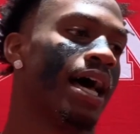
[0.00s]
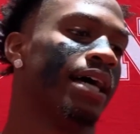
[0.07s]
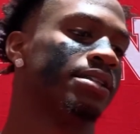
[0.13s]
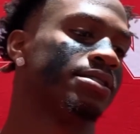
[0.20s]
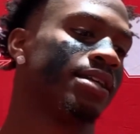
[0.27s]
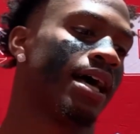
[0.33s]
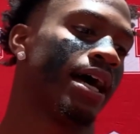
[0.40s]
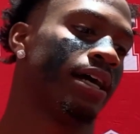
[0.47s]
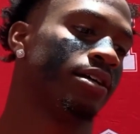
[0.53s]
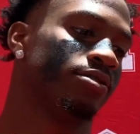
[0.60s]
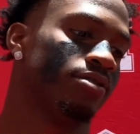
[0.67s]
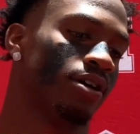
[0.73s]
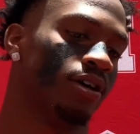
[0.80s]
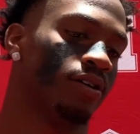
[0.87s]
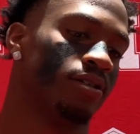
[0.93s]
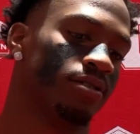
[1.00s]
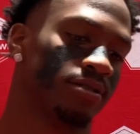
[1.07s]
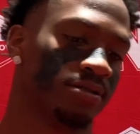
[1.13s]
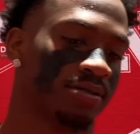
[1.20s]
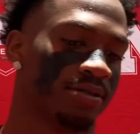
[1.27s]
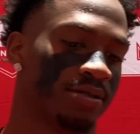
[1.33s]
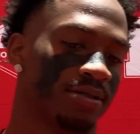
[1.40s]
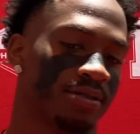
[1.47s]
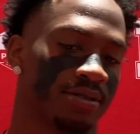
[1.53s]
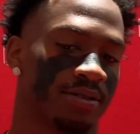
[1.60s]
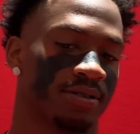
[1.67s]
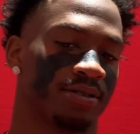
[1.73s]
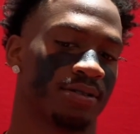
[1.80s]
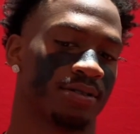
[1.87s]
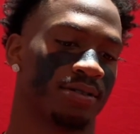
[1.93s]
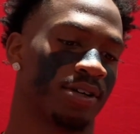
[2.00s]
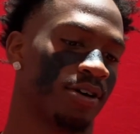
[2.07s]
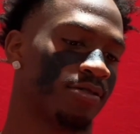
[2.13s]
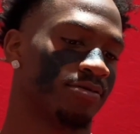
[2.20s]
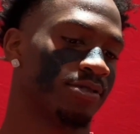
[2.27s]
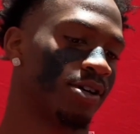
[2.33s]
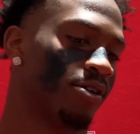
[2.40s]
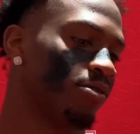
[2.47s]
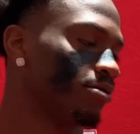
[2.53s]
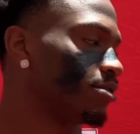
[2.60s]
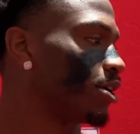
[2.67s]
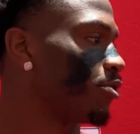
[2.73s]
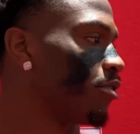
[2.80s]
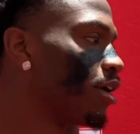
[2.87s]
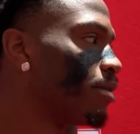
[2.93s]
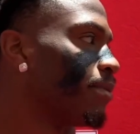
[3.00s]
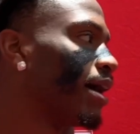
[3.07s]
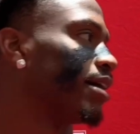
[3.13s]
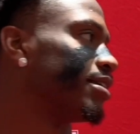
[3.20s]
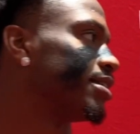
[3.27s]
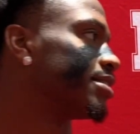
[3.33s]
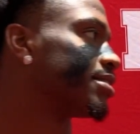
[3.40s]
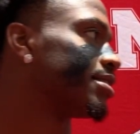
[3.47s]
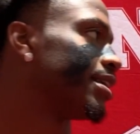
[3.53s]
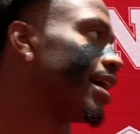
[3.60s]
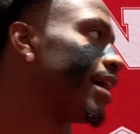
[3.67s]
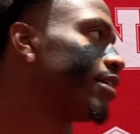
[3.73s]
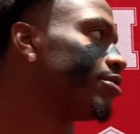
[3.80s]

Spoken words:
It's like, you know, don't worry about this and that.